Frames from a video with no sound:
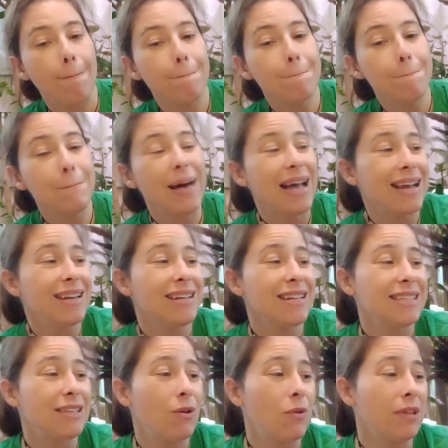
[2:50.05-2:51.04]
Mine
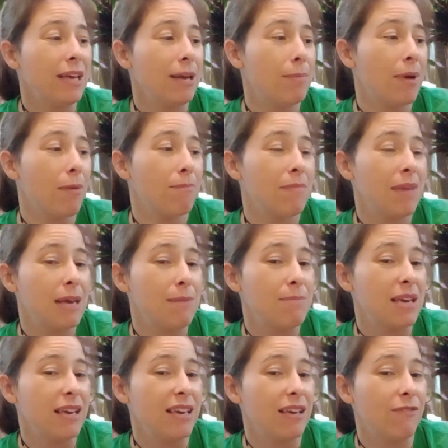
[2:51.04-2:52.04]
is only about
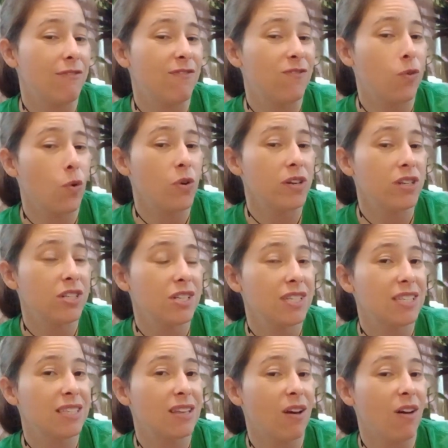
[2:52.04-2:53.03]
maybe 4
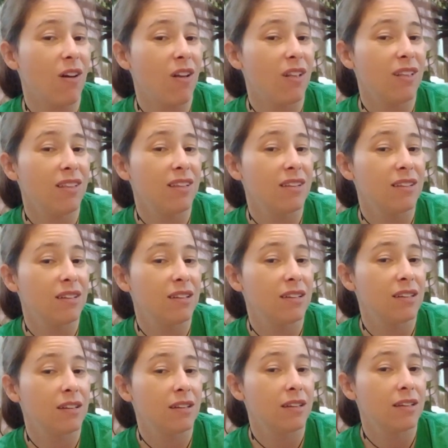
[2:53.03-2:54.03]
inches tall,
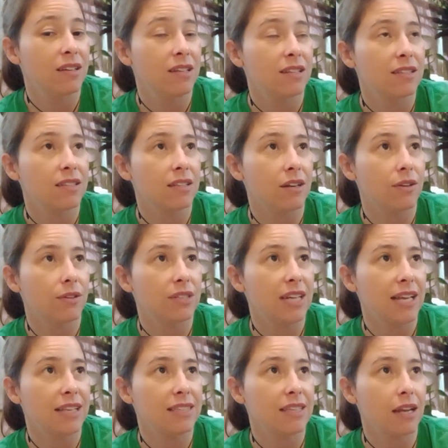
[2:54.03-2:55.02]
so
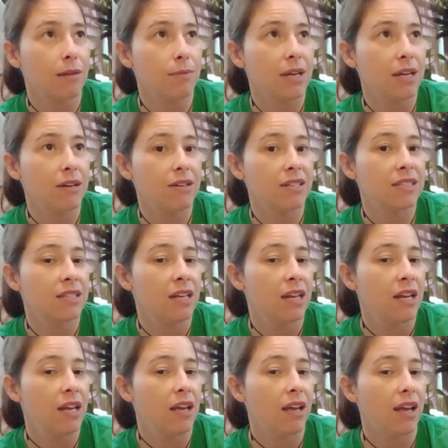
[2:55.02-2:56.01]
10 centimeters,
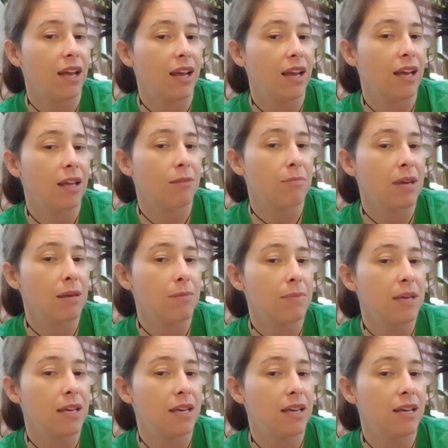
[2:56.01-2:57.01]
and
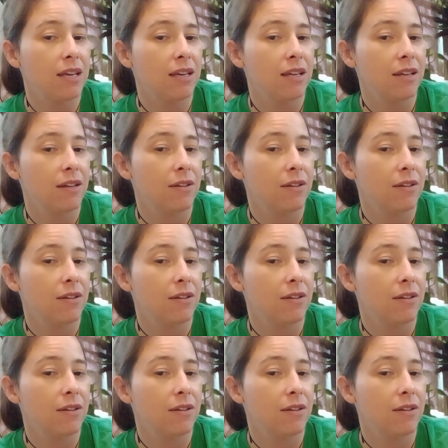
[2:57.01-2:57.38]
maybe